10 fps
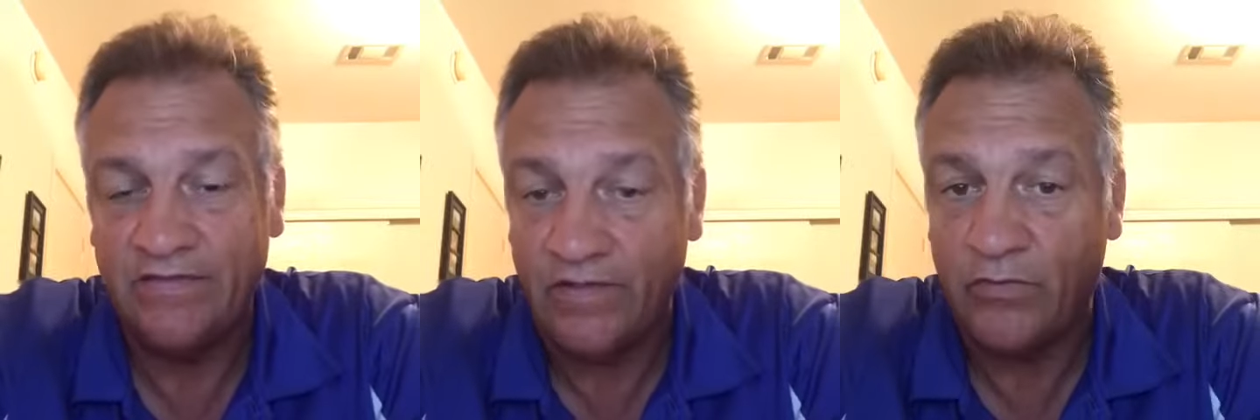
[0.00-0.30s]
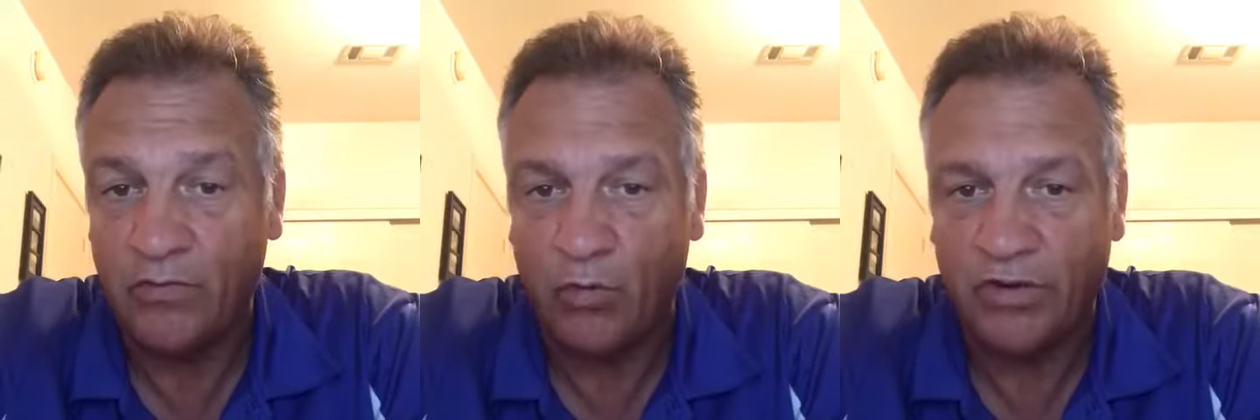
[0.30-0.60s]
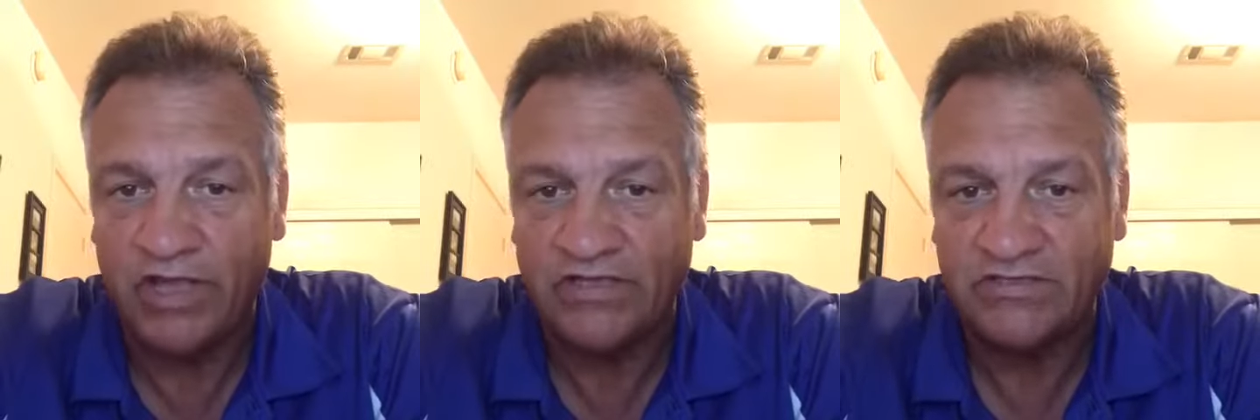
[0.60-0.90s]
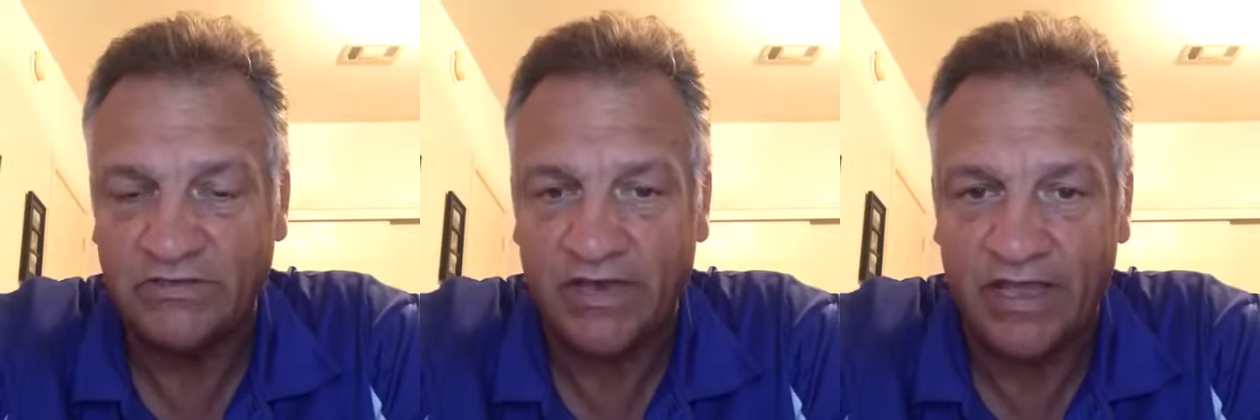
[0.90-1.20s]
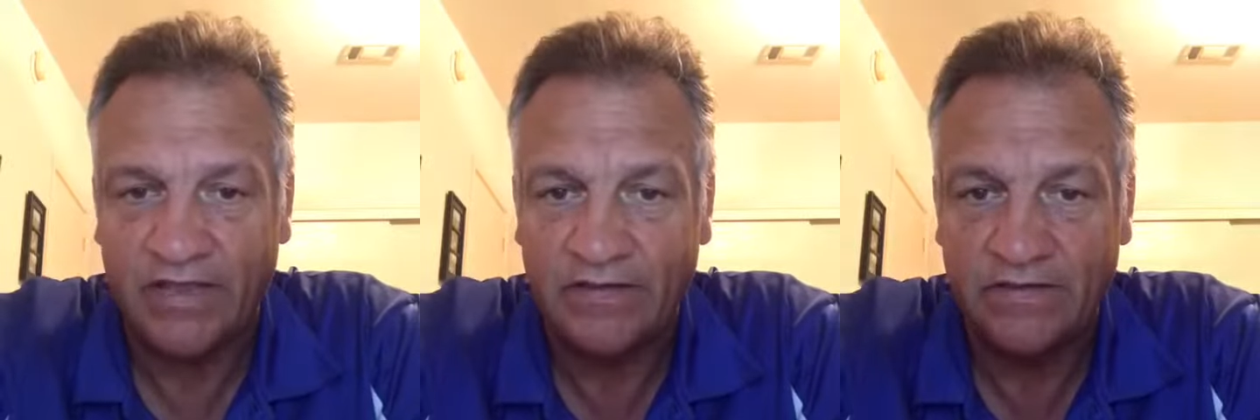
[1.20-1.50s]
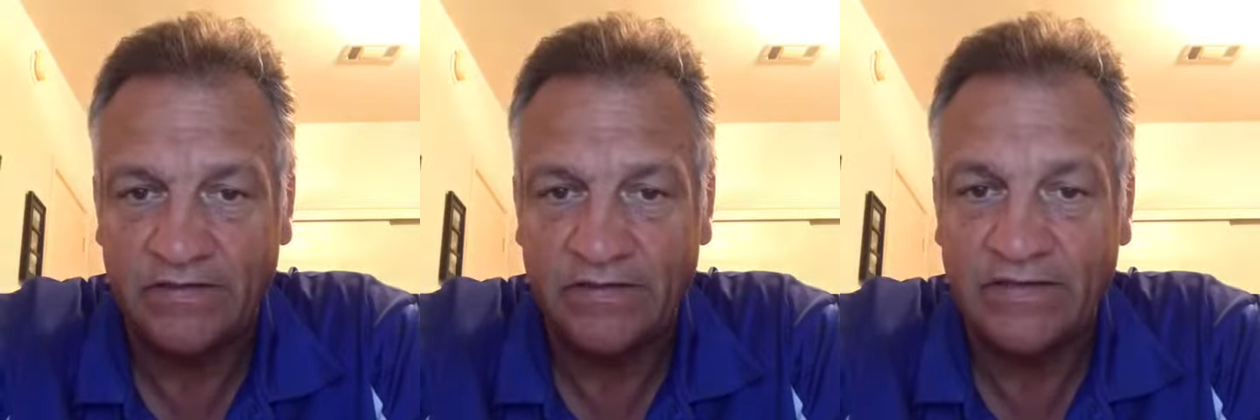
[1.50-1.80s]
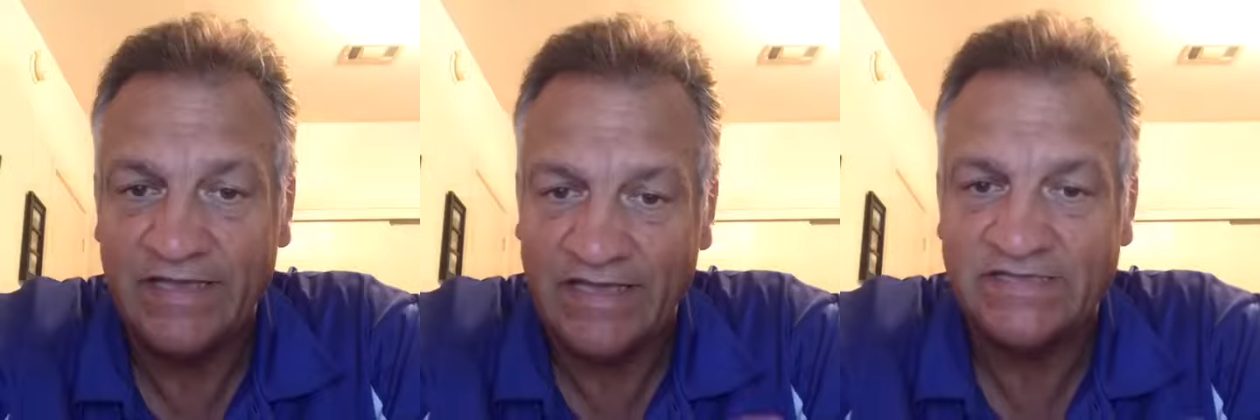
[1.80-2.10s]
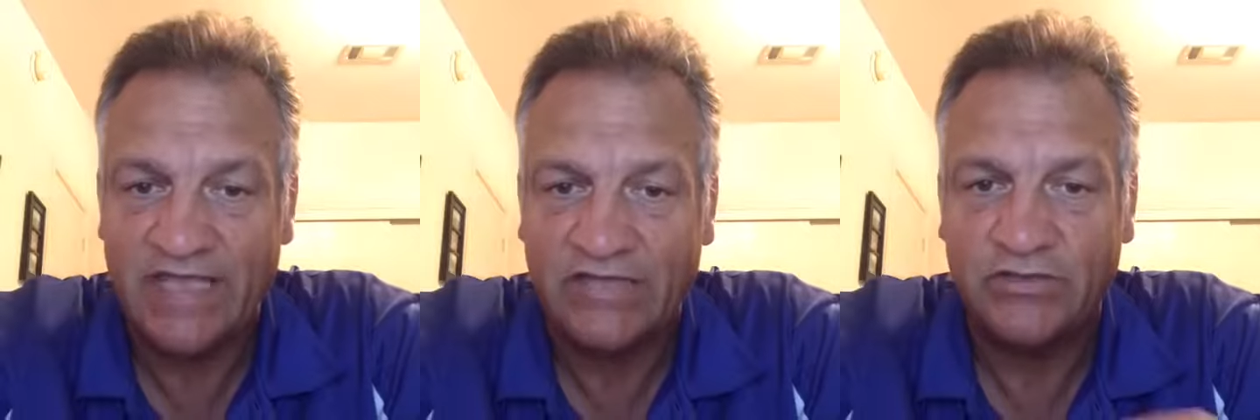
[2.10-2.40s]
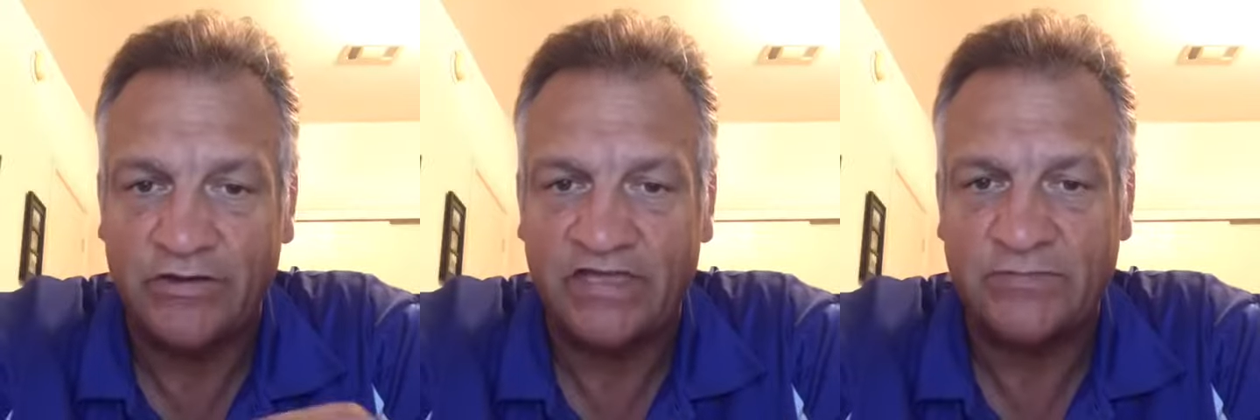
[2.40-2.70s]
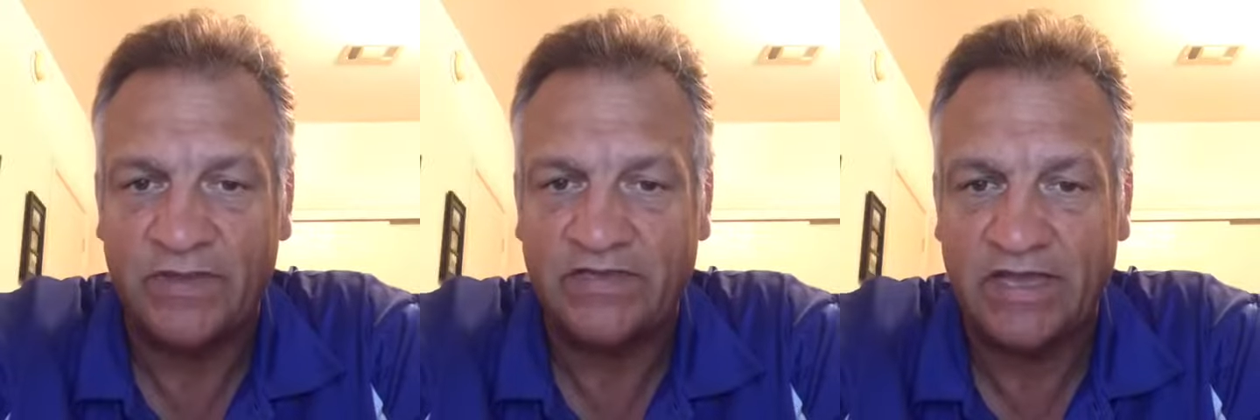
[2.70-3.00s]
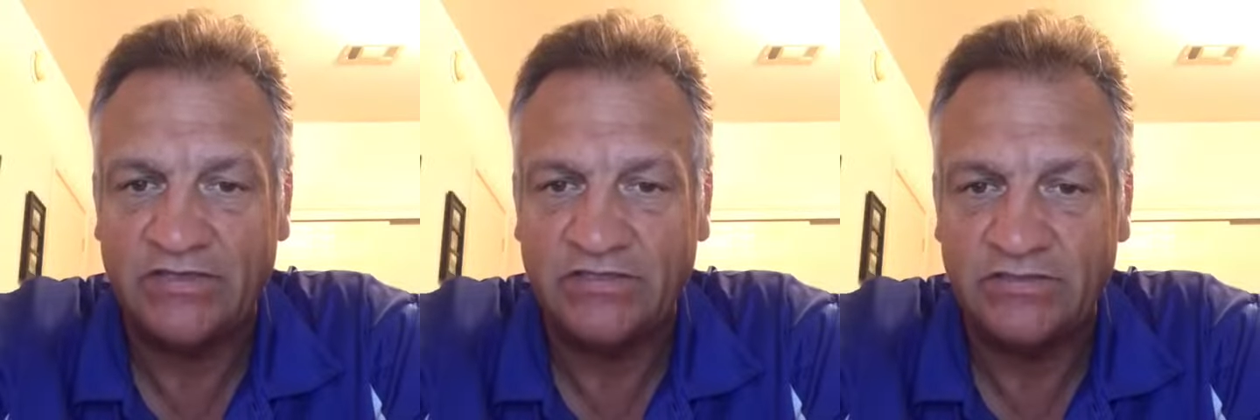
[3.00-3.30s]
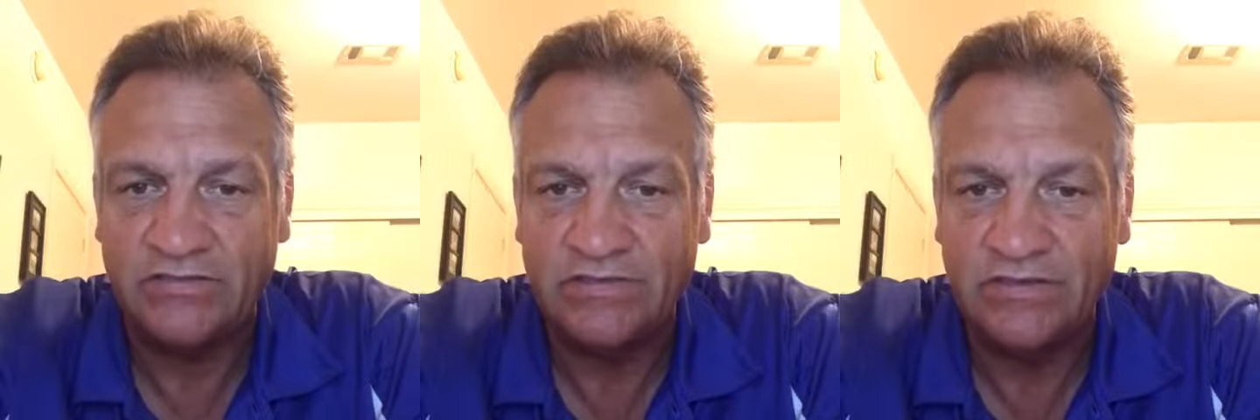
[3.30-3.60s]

than we were yesterday. Is that your expectation?